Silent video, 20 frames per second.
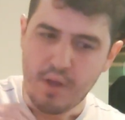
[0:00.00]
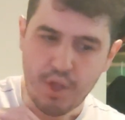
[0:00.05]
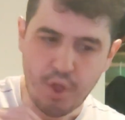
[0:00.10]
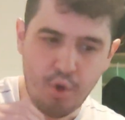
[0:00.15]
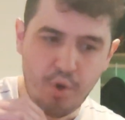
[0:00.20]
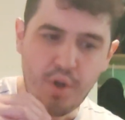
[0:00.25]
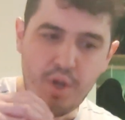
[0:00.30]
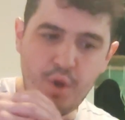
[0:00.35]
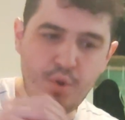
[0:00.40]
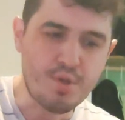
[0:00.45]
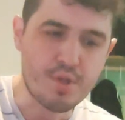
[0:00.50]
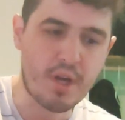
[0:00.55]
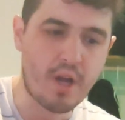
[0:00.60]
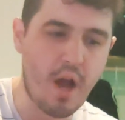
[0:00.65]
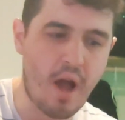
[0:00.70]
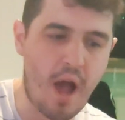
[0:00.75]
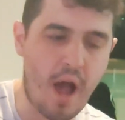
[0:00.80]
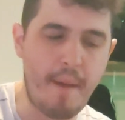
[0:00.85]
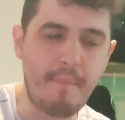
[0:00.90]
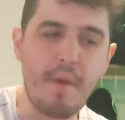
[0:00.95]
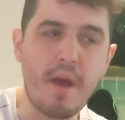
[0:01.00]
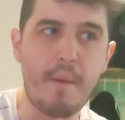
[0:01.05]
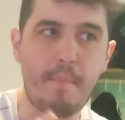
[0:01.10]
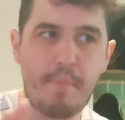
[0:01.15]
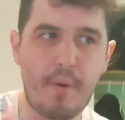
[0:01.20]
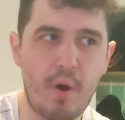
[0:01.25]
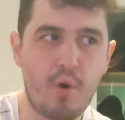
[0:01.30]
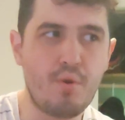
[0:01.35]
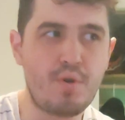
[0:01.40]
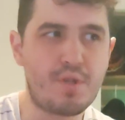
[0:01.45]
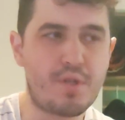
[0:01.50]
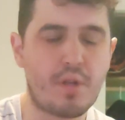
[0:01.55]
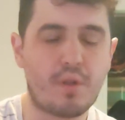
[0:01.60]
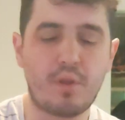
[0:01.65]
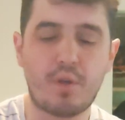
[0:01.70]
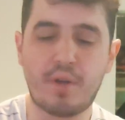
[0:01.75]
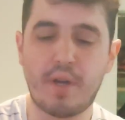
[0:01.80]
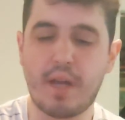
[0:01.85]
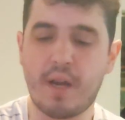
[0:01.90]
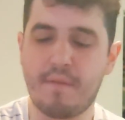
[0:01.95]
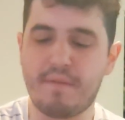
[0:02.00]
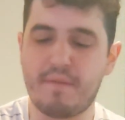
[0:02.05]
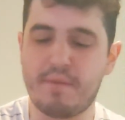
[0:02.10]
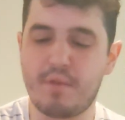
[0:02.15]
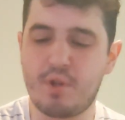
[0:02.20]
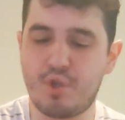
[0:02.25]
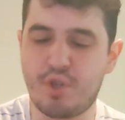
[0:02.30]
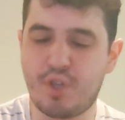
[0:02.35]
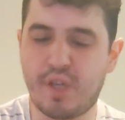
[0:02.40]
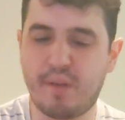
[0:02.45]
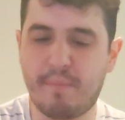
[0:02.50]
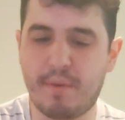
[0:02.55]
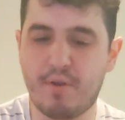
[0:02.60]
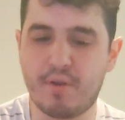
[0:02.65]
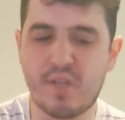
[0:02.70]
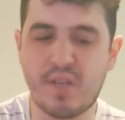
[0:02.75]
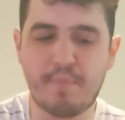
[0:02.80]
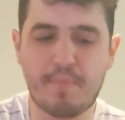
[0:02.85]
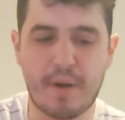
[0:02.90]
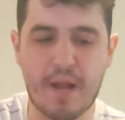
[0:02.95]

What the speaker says: You can use I'm not opposed to learning it from the sheet music,